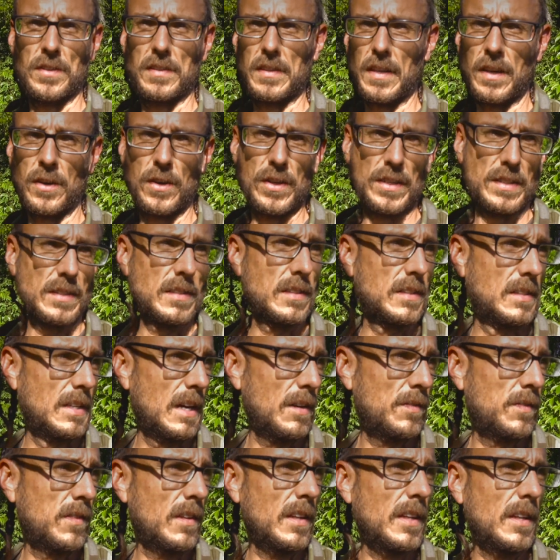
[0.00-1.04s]
There is
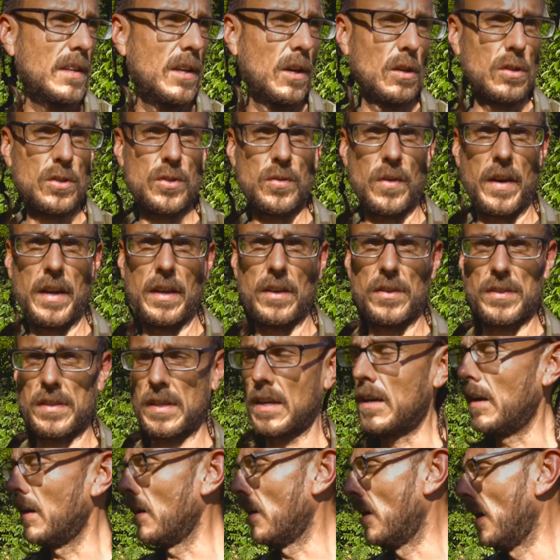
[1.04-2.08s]
definitely no trails
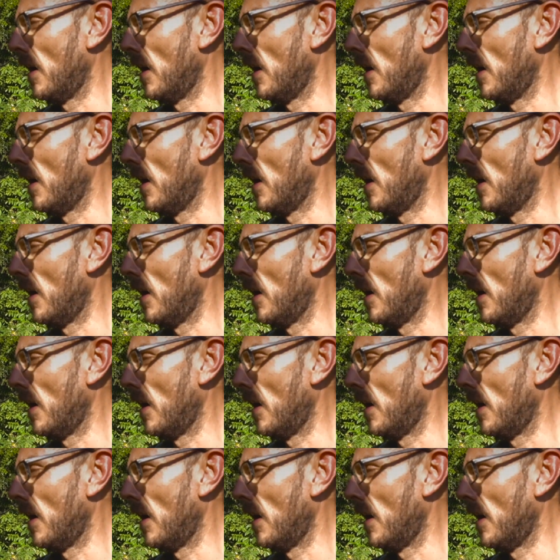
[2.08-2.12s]
here.